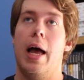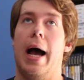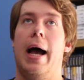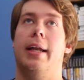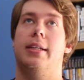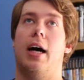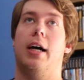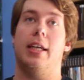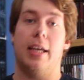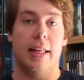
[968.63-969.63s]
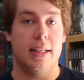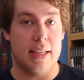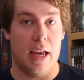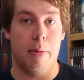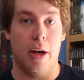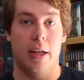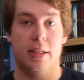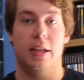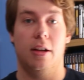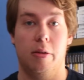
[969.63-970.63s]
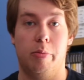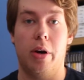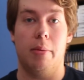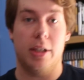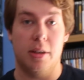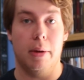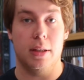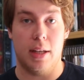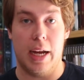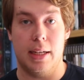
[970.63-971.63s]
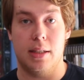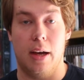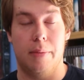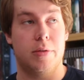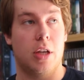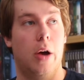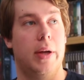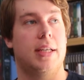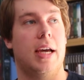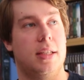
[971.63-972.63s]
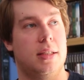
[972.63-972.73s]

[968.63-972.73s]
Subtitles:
And I didn't get the saber until pretty much a month later. So it